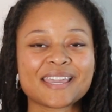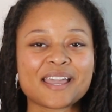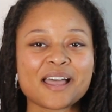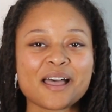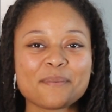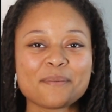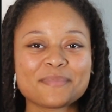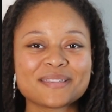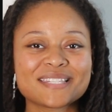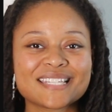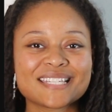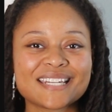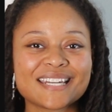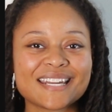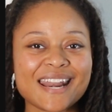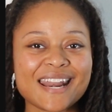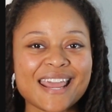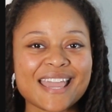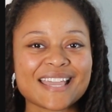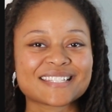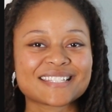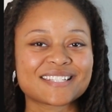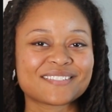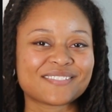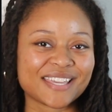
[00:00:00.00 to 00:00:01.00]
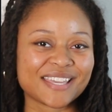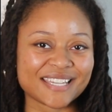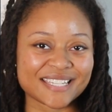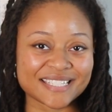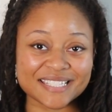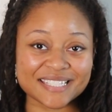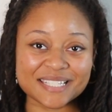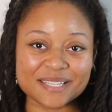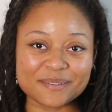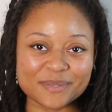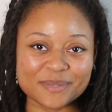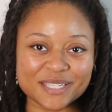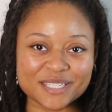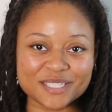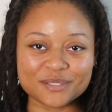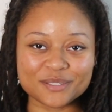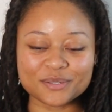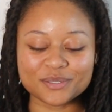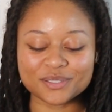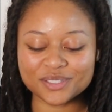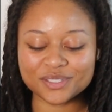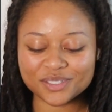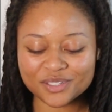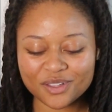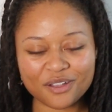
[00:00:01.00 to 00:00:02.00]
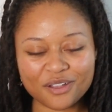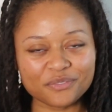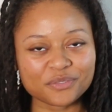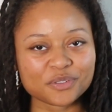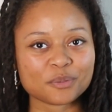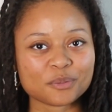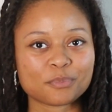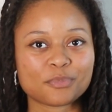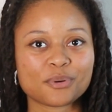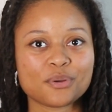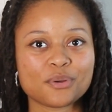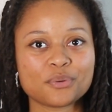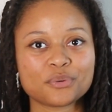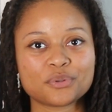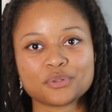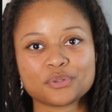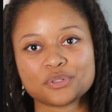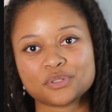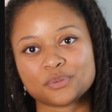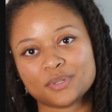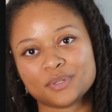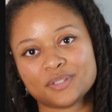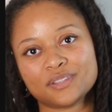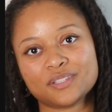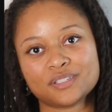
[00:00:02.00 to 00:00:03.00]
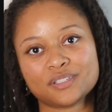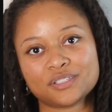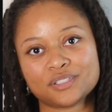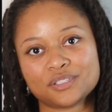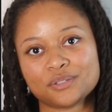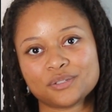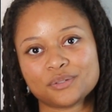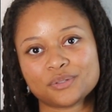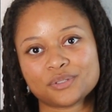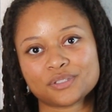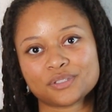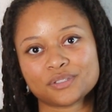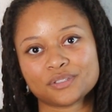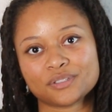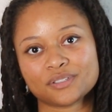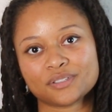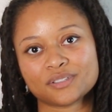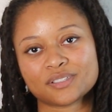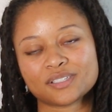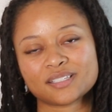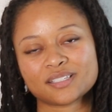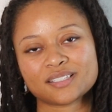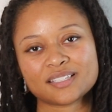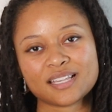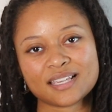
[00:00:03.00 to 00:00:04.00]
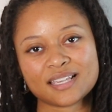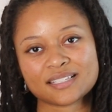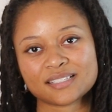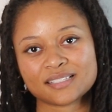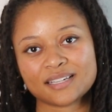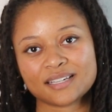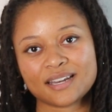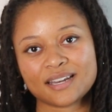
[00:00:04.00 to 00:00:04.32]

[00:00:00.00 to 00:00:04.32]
commented and asked if they could see me juice softer produce with this juicer to test